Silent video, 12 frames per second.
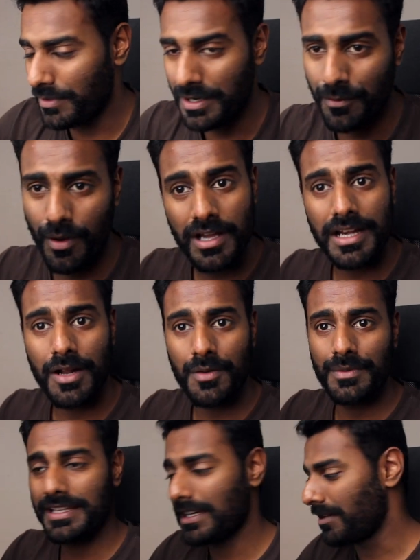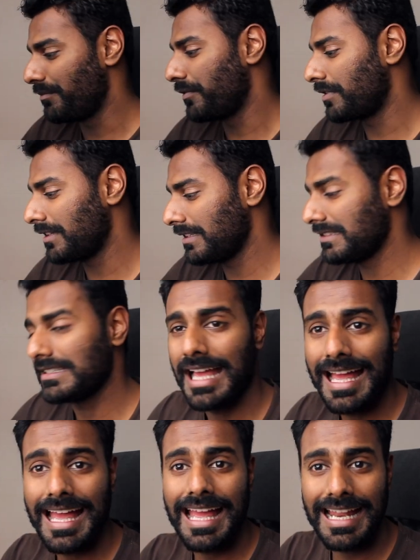will walk around with their computers
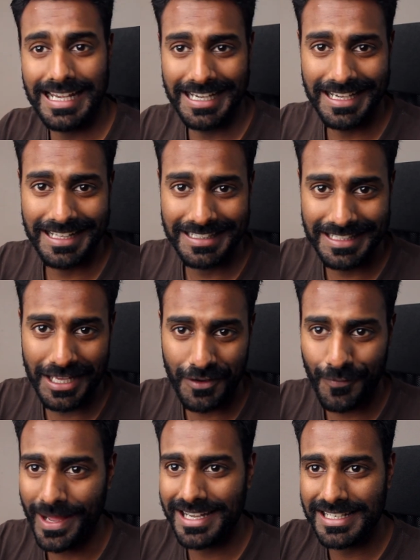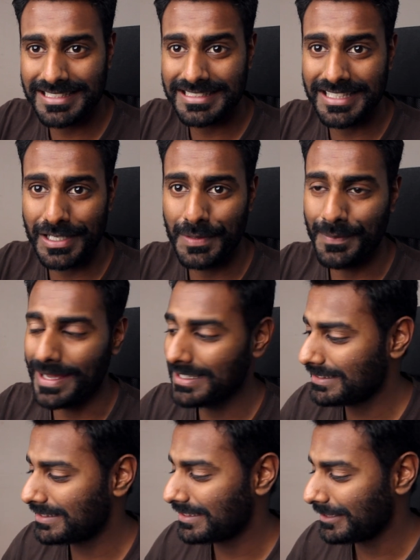and their wireless little
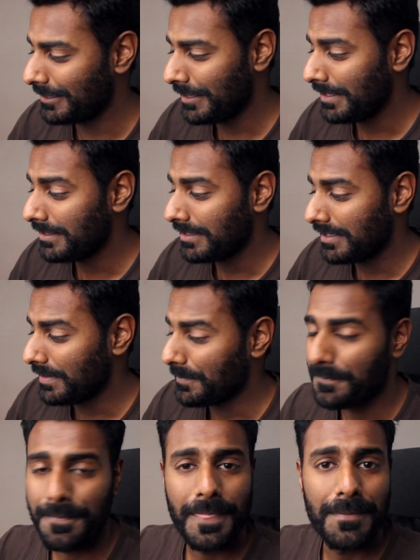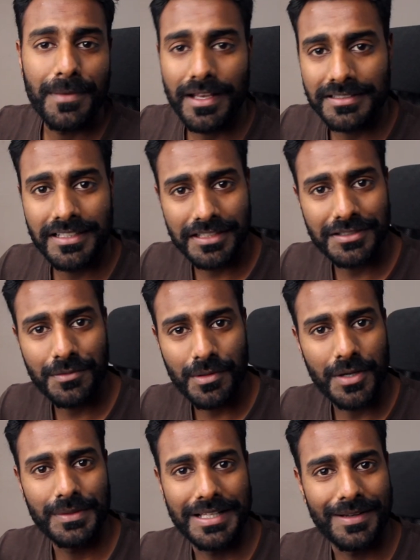mice because it doesn't
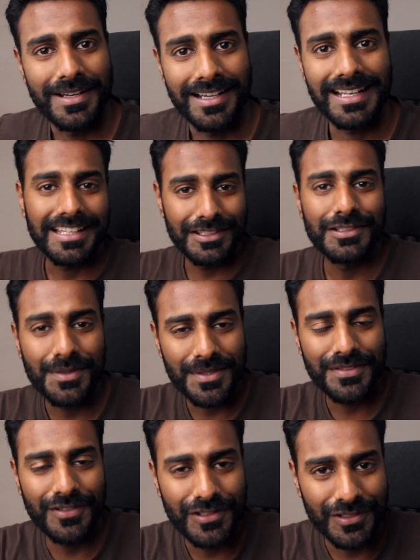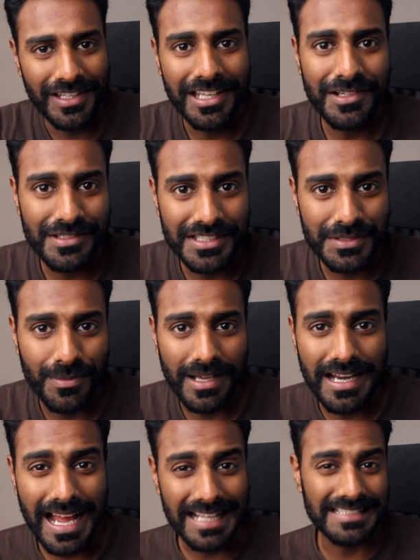work without it. Thank you so much for tuning into this
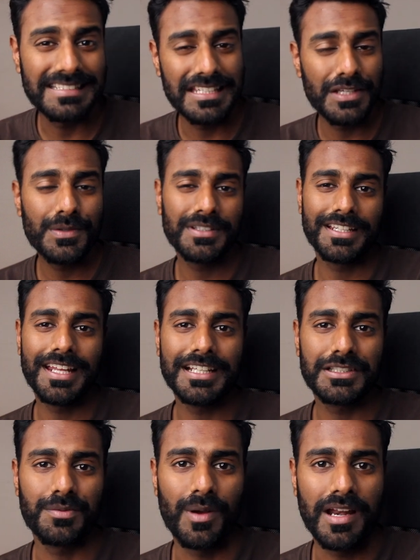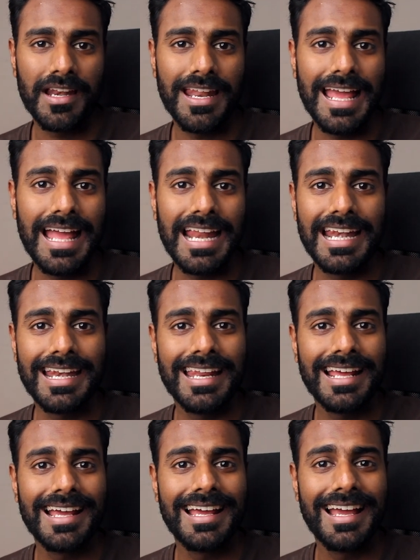one. I'll see you in the next one and
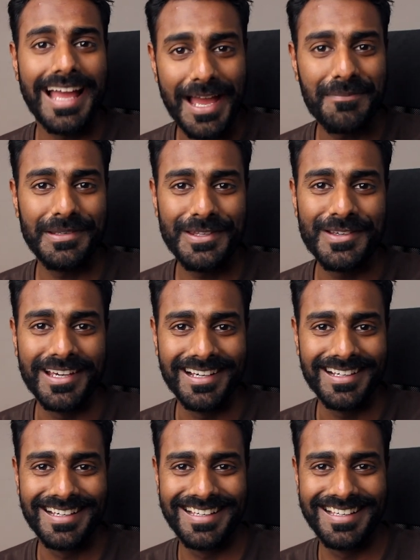Happy New Year!